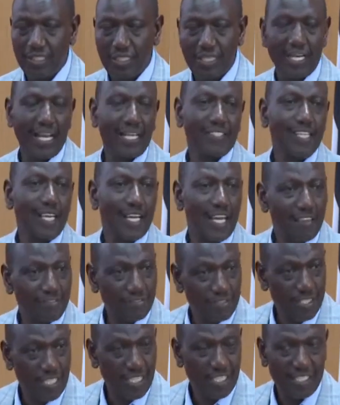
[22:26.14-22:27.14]
And as I have
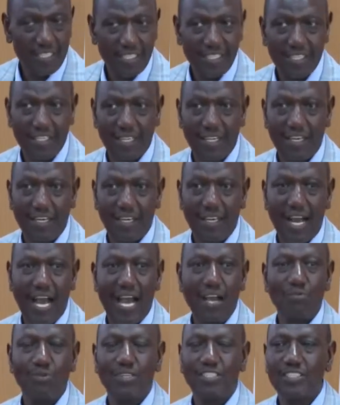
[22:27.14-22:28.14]
said,
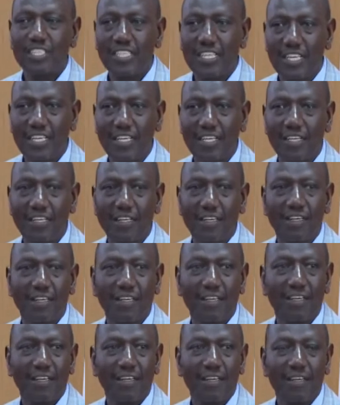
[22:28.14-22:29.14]
I will take
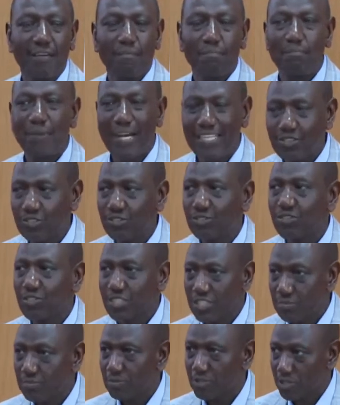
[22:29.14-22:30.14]
personal
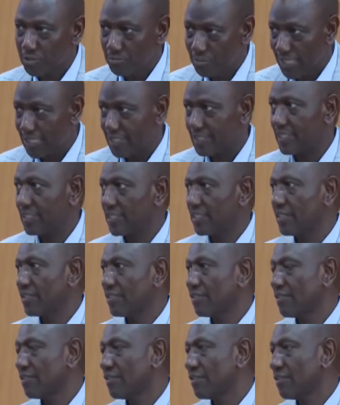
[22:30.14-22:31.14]
responsibility
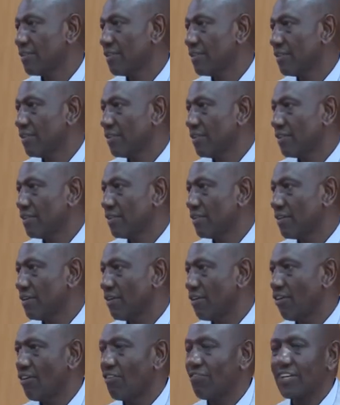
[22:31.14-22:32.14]

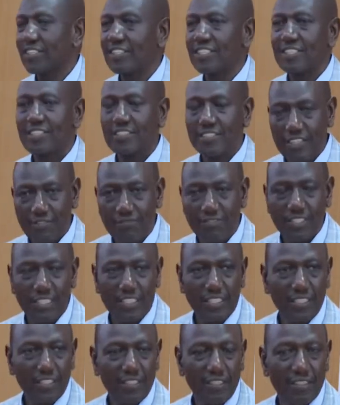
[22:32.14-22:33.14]
over the safety